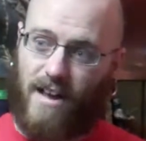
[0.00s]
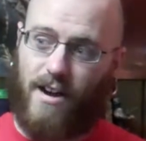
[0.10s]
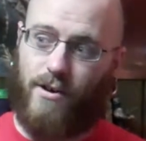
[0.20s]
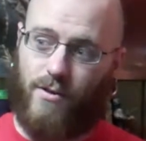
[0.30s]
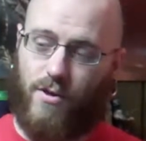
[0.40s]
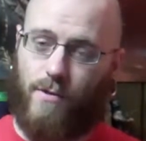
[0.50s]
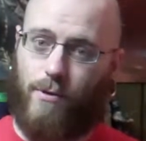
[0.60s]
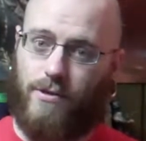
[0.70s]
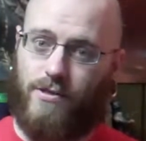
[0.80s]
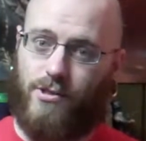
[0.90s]
I heard
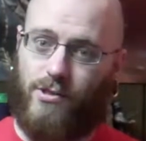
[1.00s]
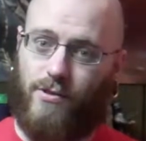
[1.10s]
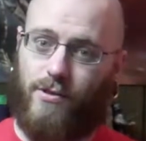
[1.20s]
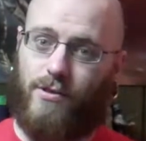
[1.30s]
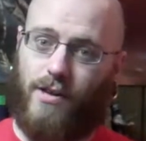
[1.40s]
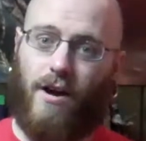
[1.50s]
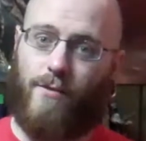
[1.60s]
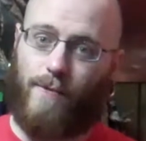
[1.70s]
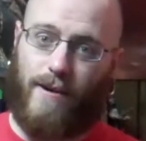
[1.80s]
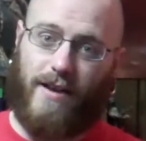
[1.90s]
third-person shooter,
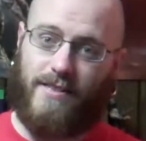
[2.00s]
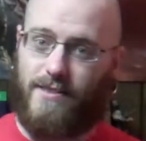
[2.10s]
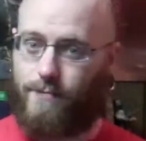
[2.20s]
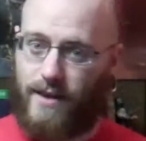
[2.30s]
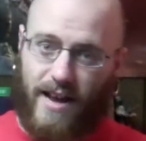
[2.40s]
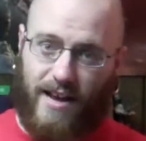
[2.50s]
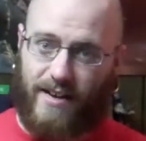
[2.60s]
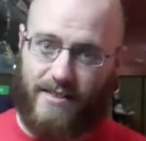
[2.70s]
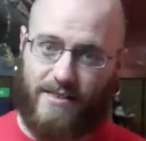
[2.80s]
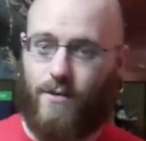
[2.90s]
cover-based,
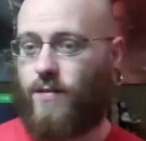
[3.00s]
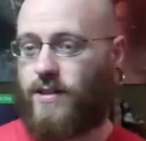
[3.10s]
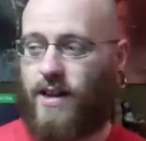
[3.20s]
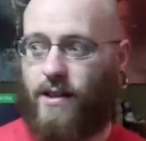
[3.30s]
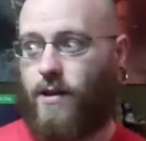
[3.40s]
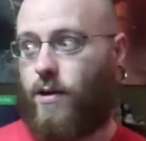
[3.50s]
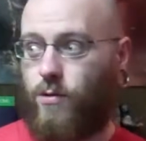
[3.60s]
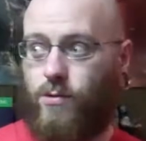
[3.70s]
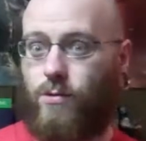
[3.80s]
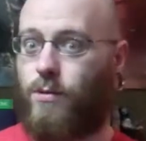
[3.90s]
mechanics, stuff like that. I thought,
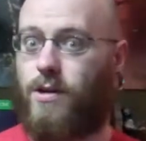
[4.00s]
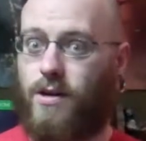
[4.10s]
ooh,